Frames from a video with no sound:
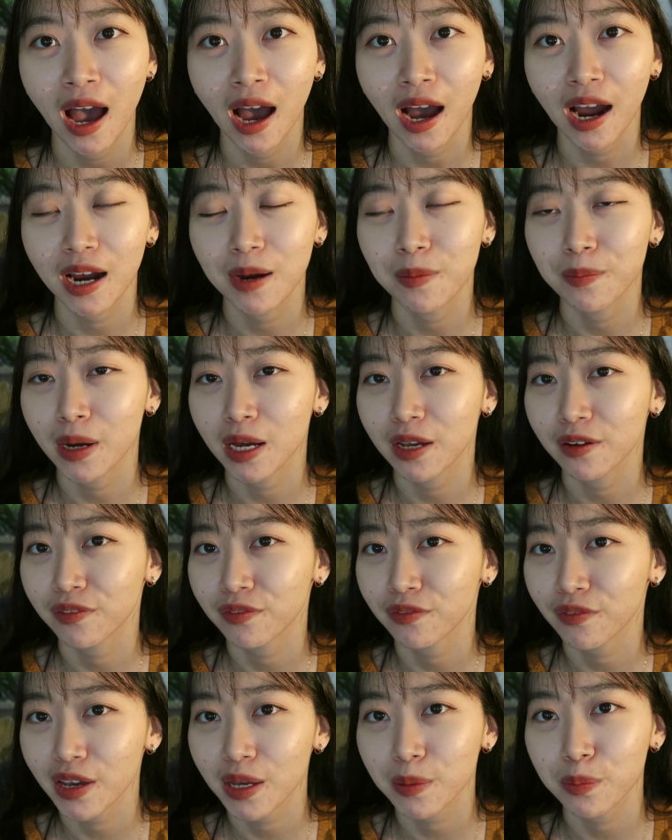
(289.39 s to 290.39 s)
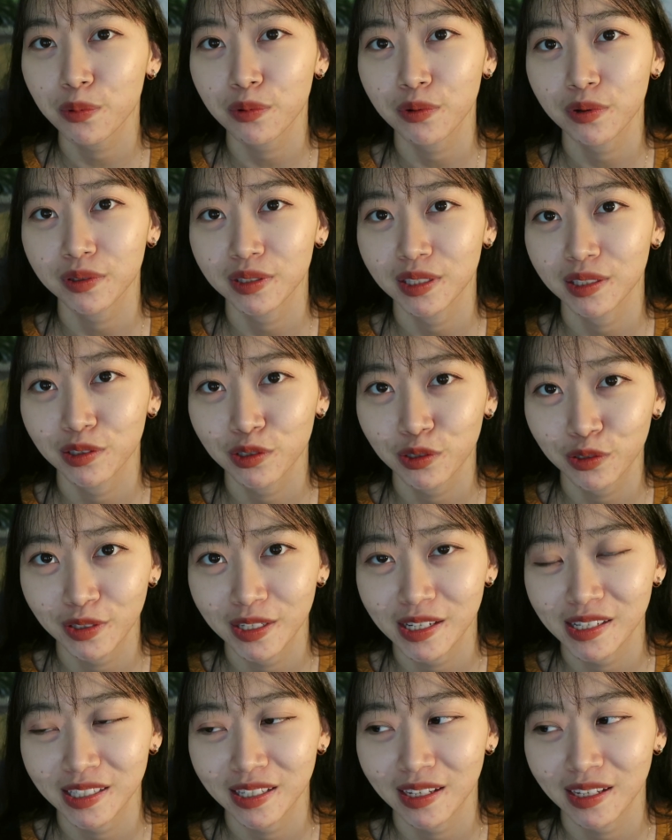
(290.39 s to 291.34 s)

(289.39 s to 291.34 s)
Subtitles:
are my favorite trees